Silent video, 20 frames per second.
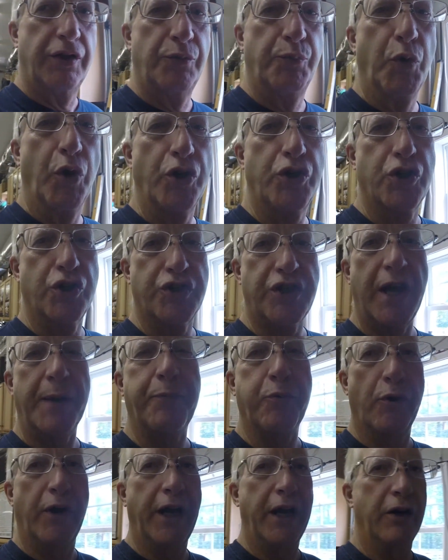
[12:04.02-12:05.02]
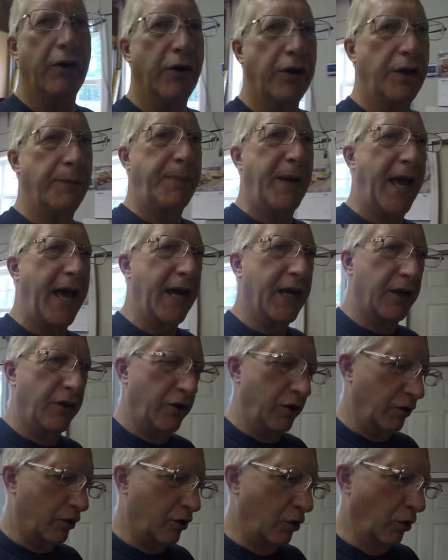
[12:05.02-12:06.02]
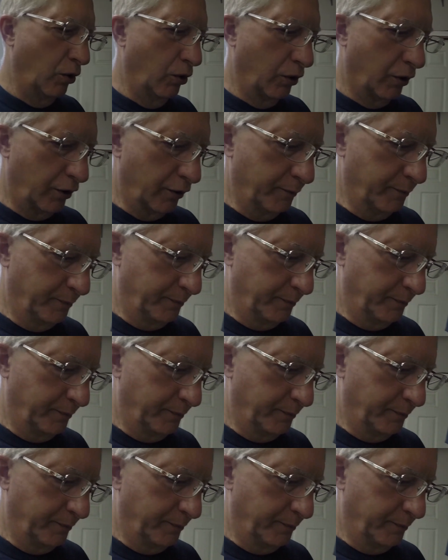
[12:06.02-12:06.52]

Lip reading: moisture separator on the back of the cooler.